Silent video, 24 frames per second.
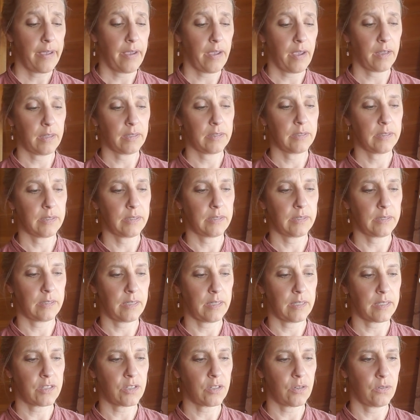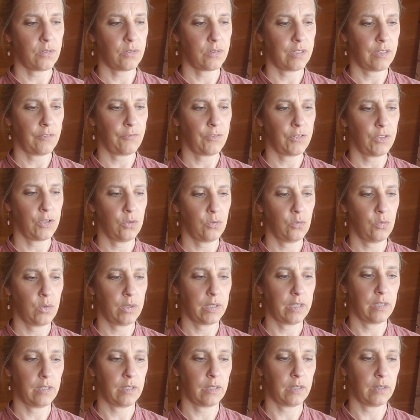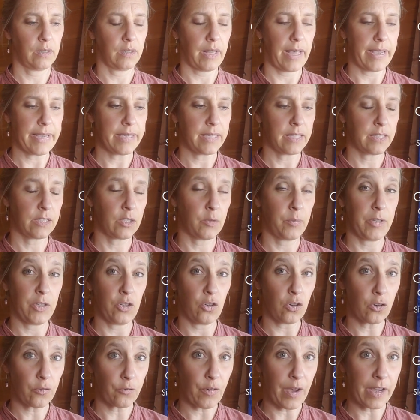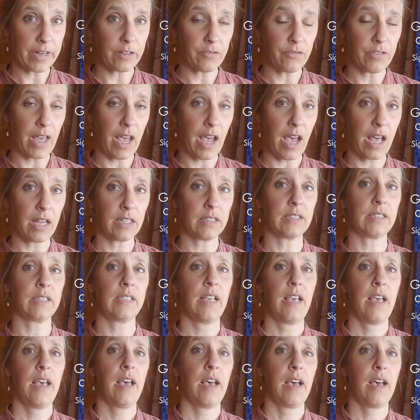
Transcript: And uh, so if you would like to be notified of that,